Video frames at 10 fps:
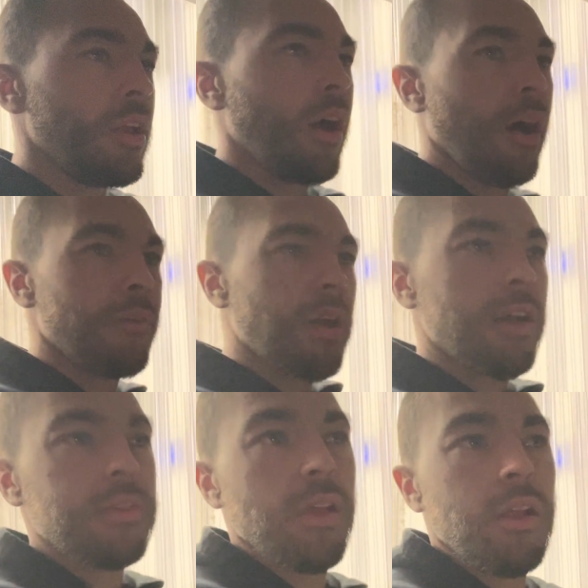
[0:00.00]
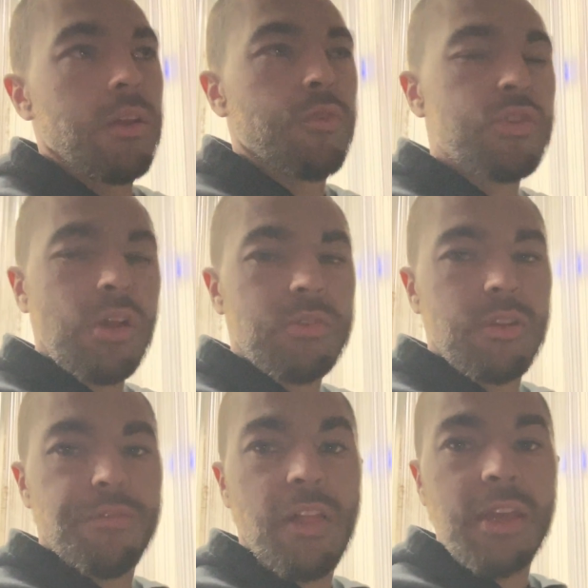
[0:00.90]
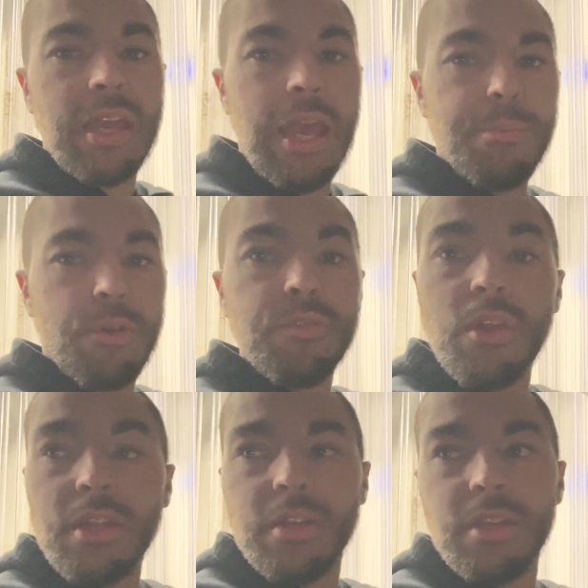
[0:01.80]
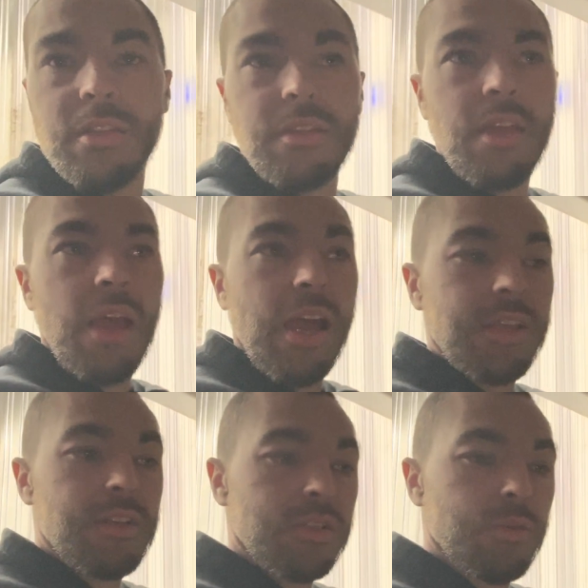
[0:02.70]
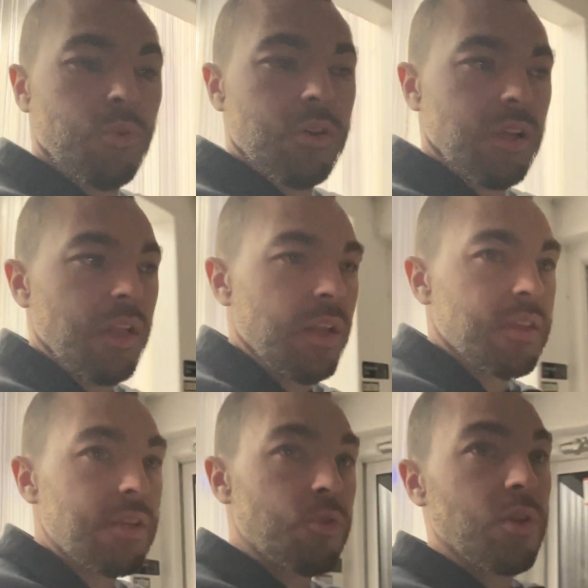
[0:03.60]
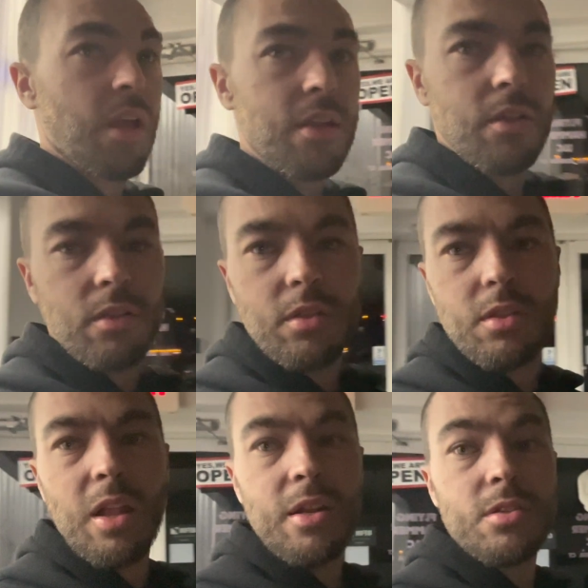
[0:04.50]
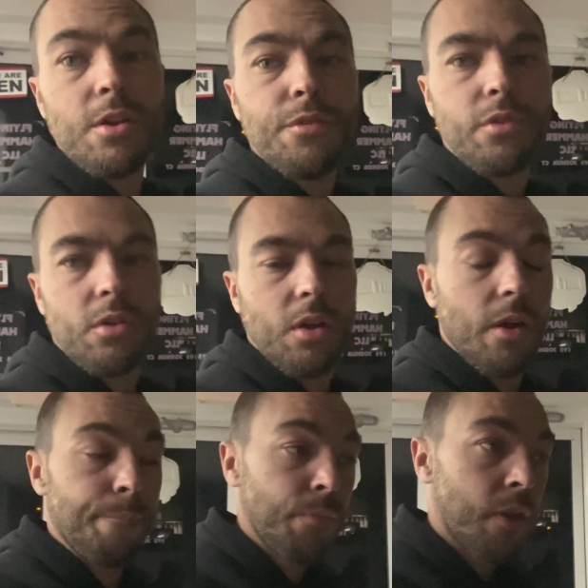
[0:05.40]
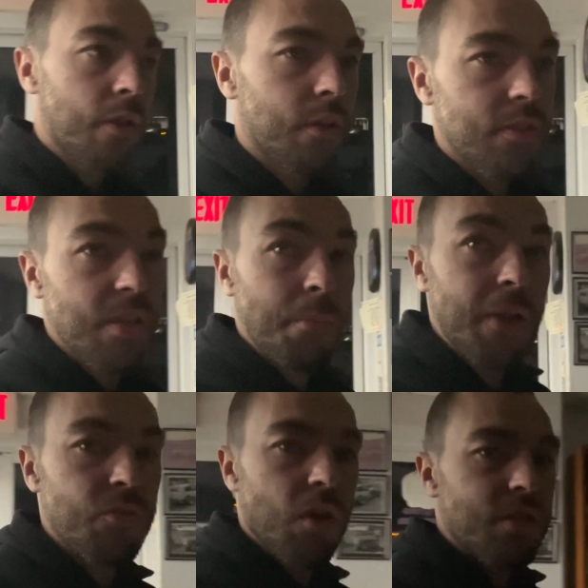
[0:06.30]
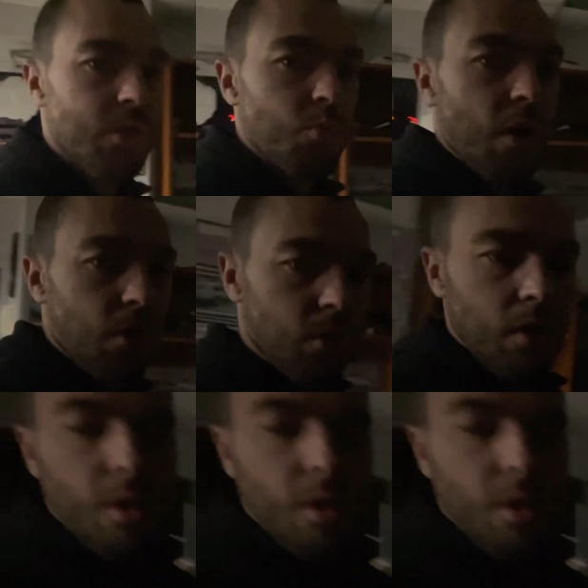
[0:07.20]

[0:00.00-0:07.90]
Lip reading: Guys, reach out to Flying Hammer if you need any custom work. They do a lot of stuff for semi trucks as well.